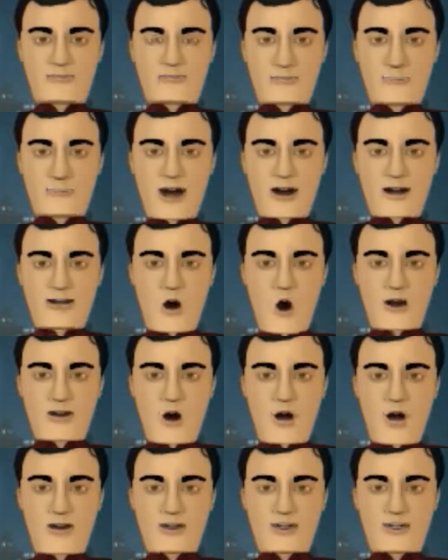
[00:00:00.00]
my
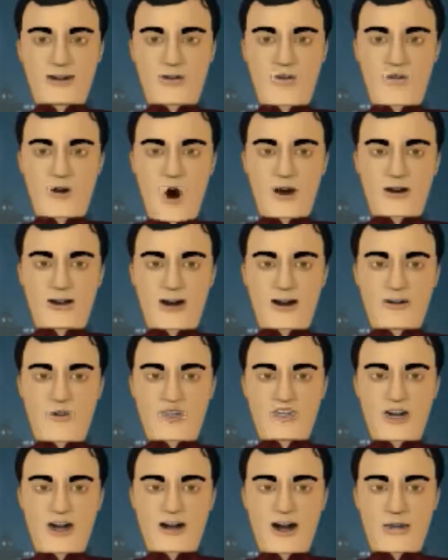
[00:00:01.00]
daughter Rinky wanted to
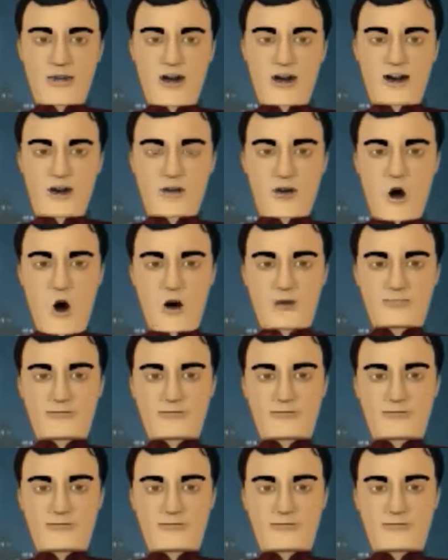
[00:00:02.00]
celebrate her